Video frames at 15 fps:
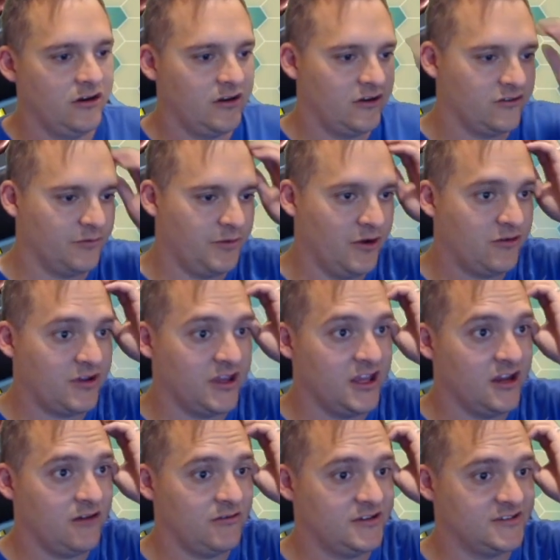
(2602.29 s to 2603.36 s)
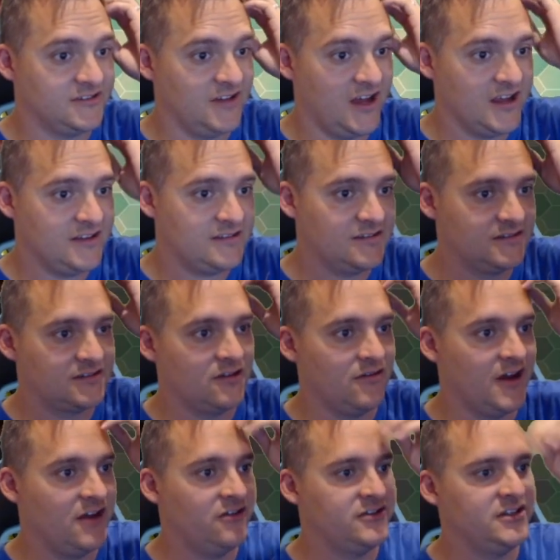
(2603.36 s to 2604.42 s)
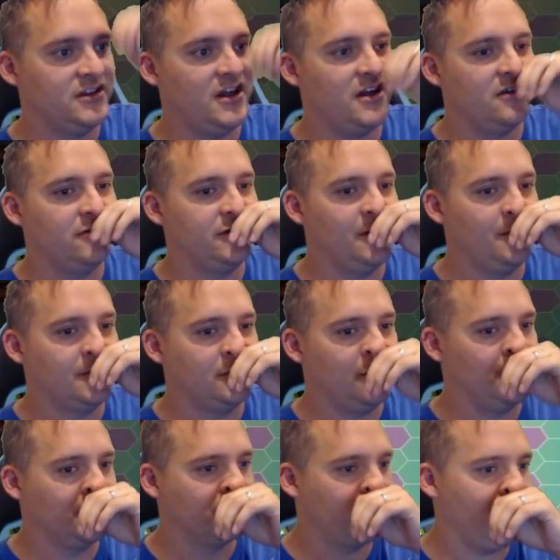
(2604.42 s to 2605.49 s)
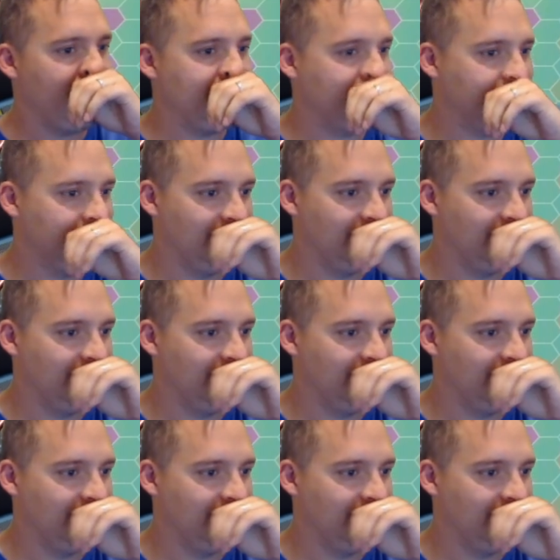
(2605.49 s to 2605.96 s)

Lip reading: There's a Pokégear, which is nice. Let's go Energy Loto. Double Turbo's great.